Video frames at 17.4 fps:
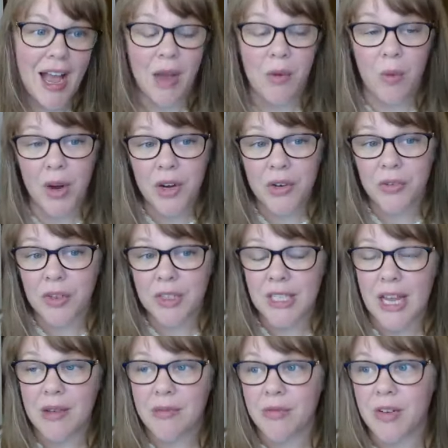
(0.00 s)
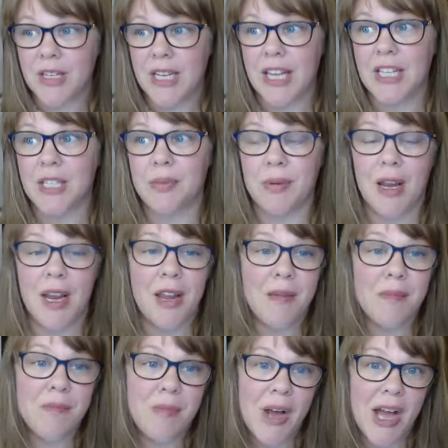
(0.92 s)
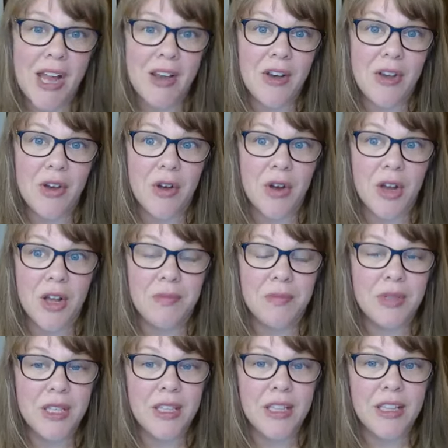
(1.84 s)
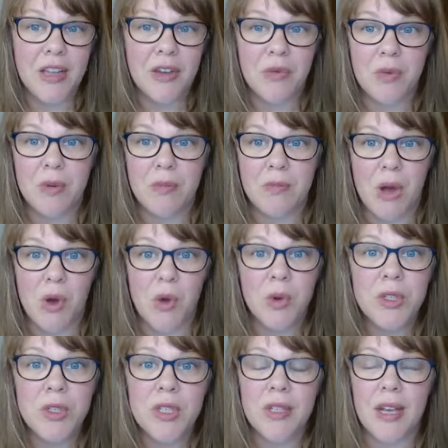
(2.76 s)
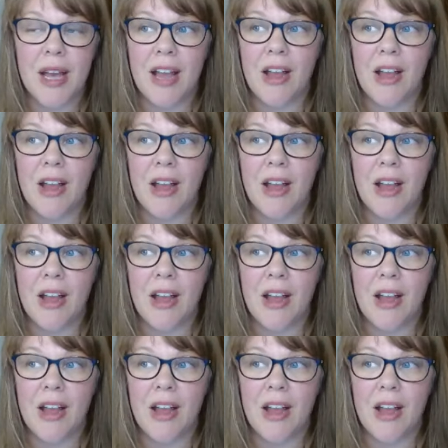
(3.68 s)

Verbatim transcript: I work full time for Dayspring, but completely remote.